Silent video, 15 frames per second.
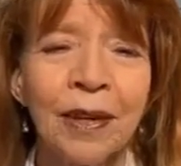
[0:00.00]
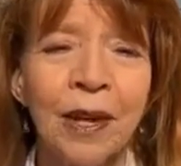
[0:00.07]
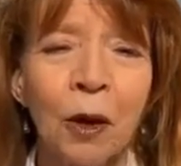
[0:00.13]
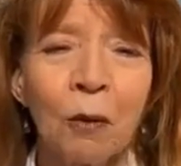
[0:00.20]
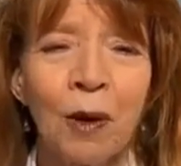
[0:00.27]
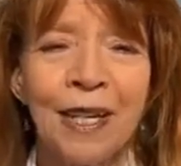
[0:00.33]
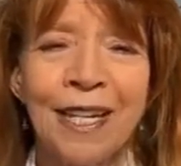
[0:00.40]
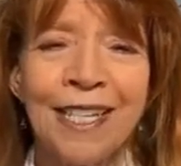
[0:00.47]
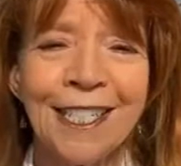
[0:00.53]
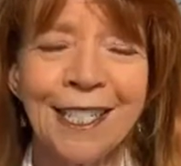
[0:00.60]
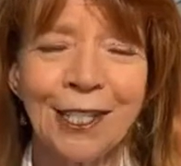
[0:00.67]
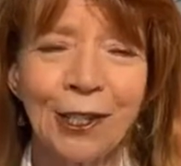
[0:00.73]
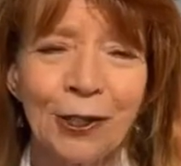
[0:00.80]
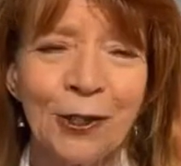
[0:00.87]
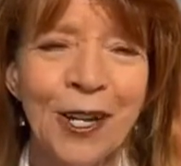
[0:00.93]
what he's
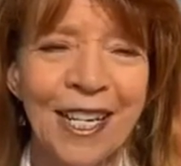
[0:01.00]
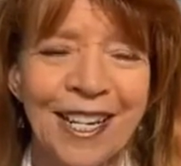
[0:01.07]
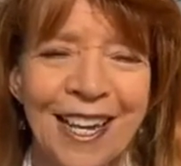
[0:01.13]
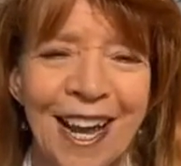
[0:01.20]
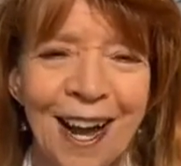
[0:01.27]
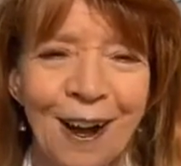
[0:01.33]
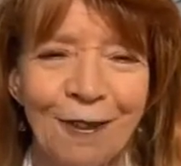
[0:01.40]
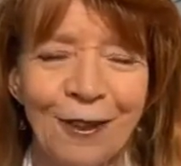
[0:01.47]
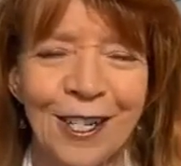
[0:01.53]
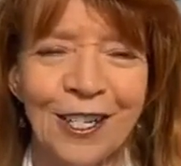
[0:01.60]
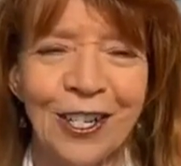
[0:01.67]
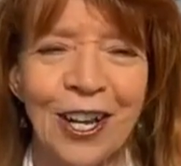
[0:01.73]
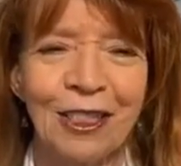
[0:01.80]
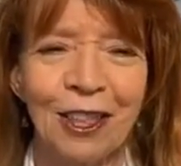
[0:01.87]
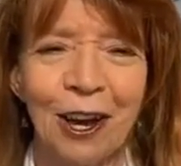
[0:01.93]
doing now,
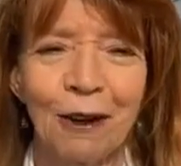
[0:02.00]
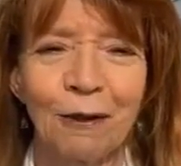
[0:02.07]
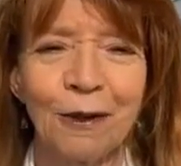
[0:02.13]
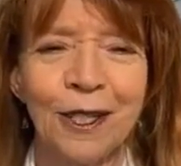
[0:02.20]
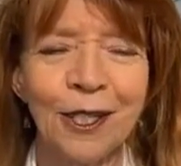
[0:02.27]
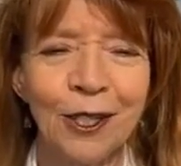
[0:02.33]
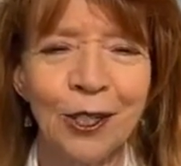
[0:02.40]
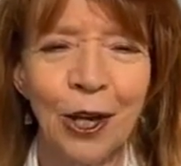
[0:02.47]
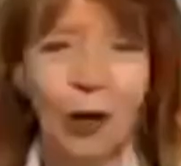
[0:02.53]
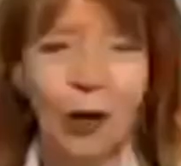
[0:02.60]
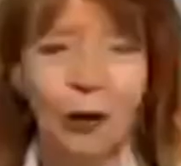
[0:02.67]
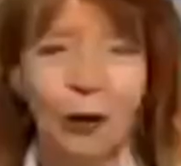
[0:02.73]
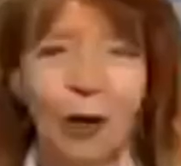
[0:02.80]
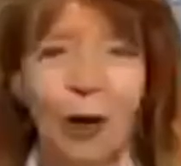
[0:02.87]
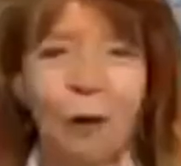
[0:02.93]
which I thought was
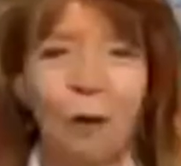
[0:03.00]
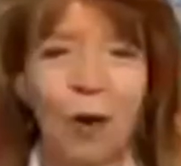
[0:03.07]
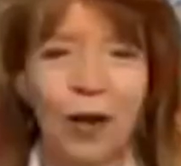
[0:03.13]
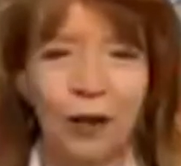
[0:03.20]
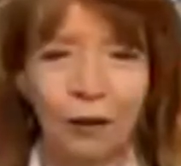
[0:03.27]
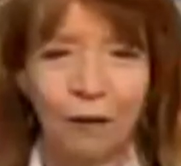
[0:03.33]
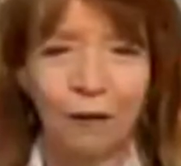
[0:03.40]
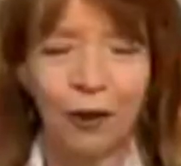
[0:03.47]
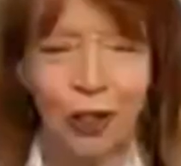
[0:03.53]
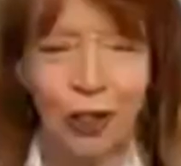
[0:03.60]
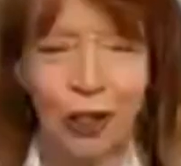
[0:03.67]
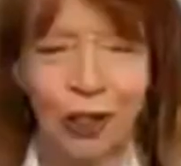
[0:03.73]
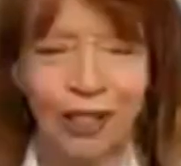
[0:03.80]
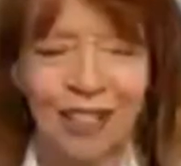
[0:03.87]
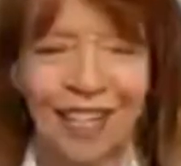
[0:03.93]
so
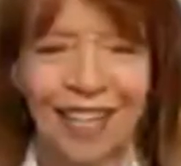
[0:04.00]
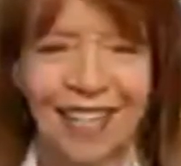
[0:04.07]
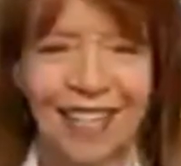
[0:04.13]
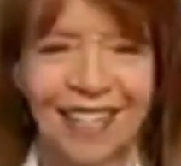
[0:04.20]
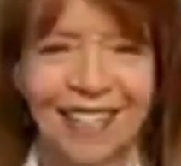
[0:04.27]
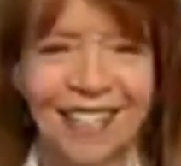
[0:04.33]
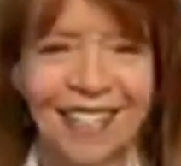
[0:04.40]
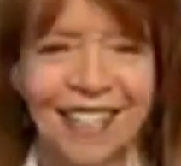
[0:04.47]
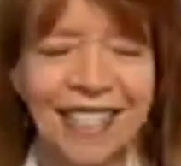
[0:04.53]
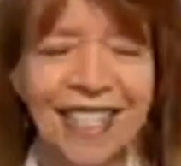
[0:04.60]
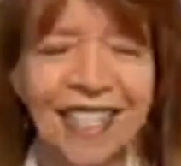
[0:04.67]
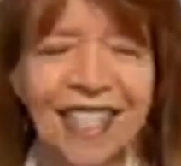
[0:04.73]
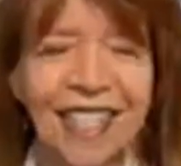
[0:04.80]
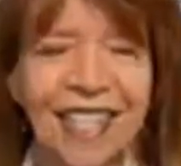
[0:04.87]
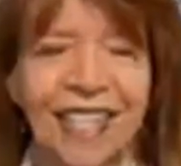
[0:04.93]
wonderful, is
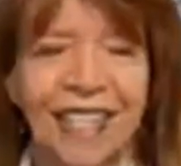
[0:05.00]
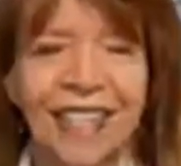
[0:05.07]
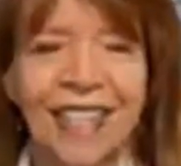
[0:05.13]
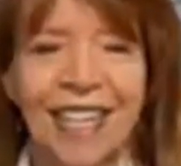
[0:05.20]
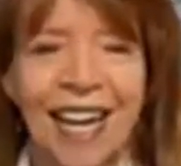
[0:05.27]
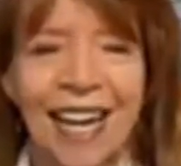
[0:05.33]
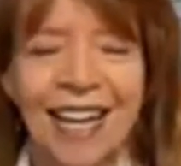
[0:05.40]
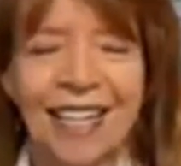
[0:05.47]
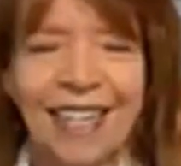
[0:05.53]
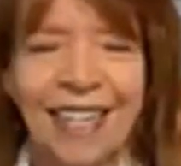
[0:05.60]
that